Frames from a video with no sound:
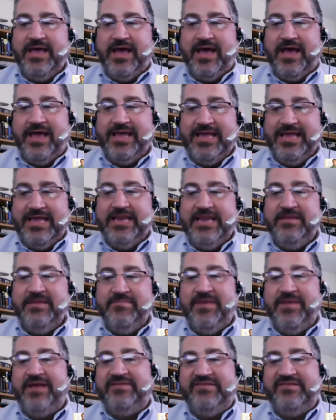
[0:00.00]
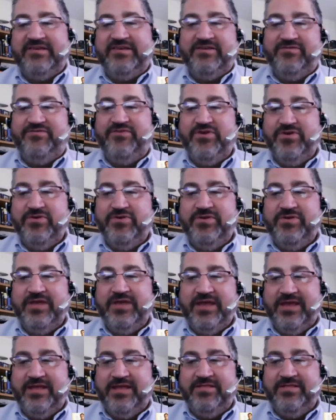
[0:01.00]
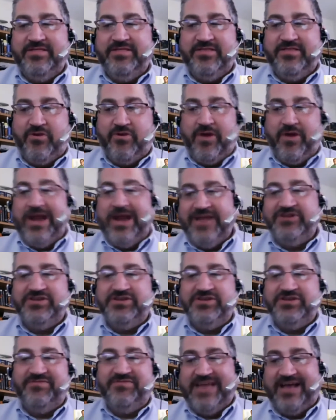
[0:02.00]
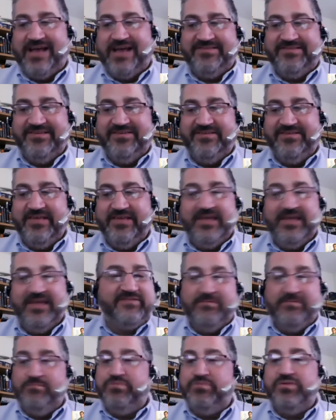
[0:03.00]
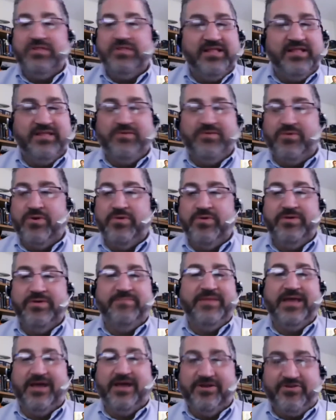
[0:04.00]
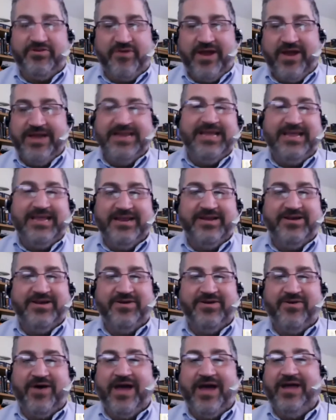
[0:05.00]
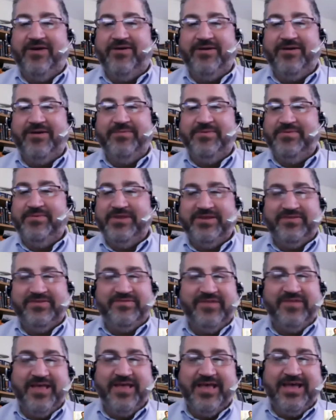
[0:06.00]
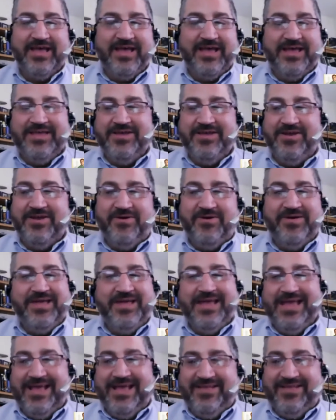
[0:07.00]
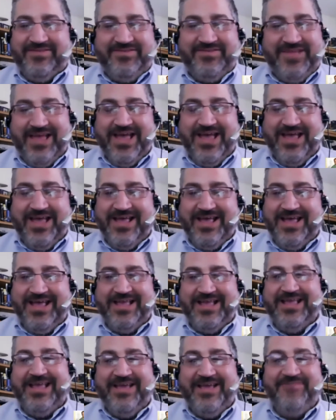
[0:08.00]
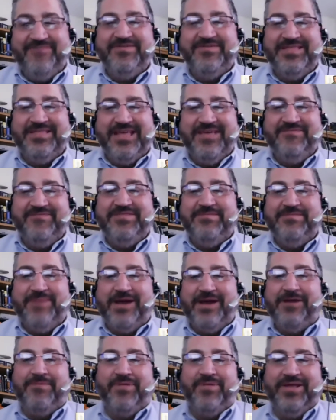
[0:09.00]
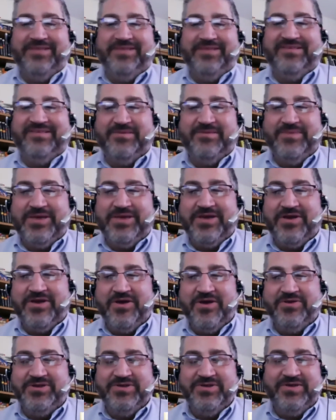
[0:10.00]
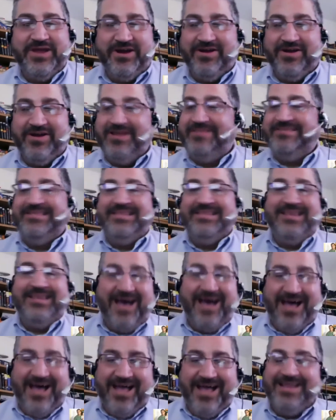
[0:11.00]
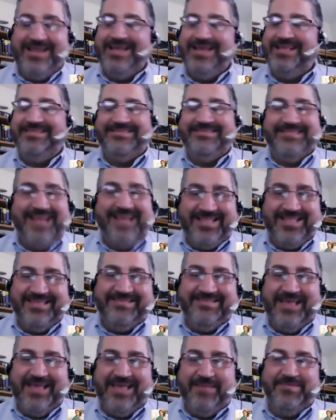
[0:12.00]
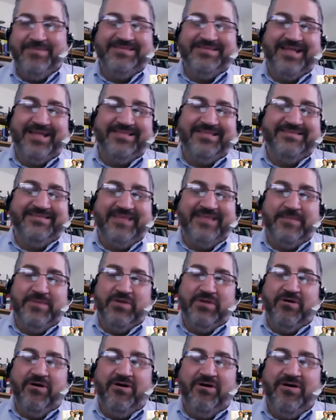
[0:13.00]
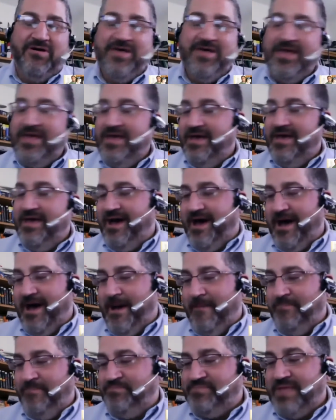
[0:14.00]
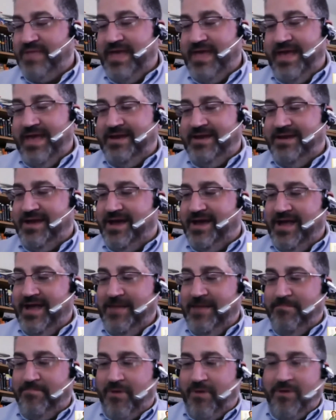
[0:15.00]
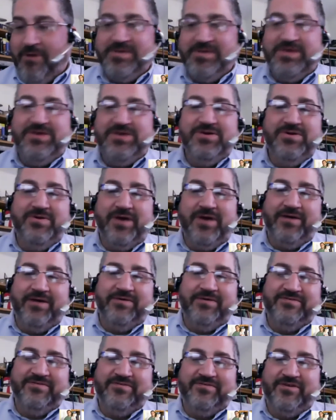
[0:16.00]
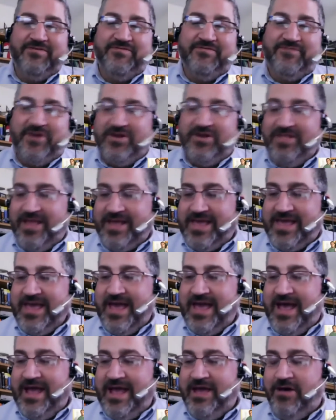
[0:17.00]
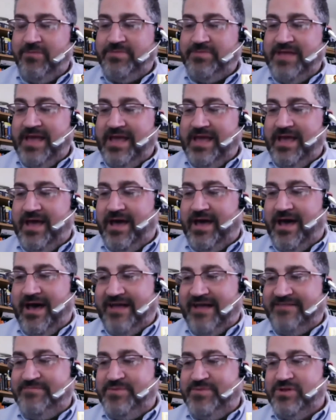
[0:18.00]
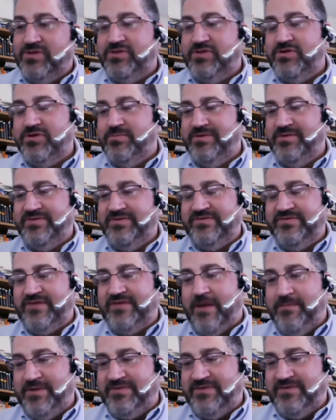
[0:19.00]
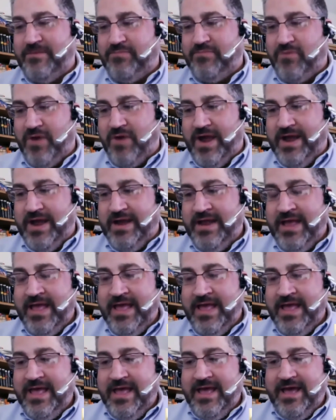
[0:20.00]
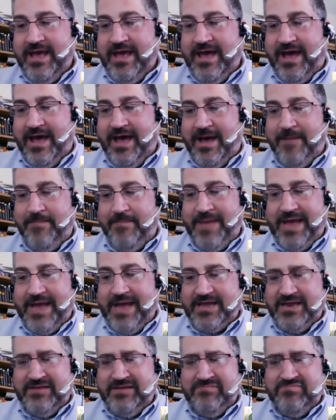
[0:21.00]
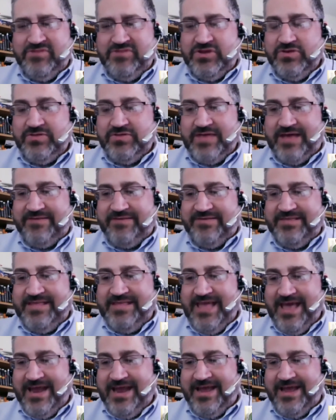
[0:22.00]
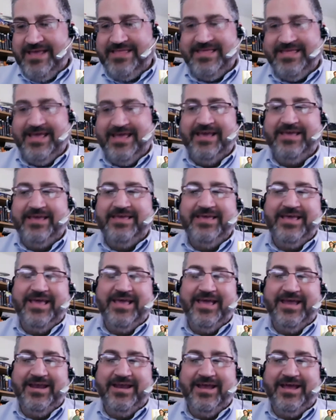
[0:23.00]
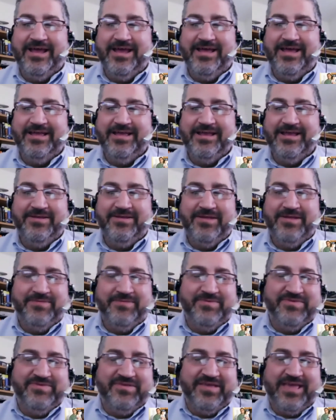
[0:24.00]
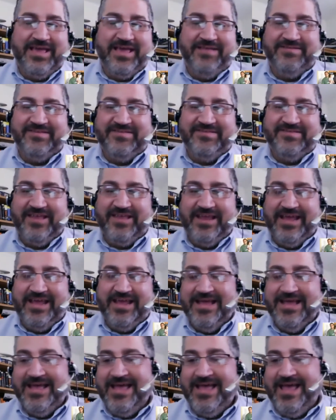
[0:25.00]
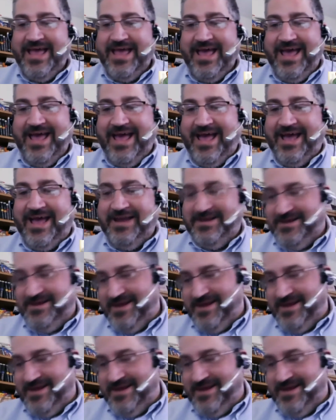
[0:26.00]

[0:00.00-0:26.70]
Eating Mexican food in the great nation of Texas has completely ruined me on trying to eat it in Ohio. I mean, we just, it's even the better places that we can go to here. It's not the same. It's not the same at all. And barbecue, I was very lucky. I helped a hospital do a business objects upgrade back in 2010, I think, and it was in Kansas City, and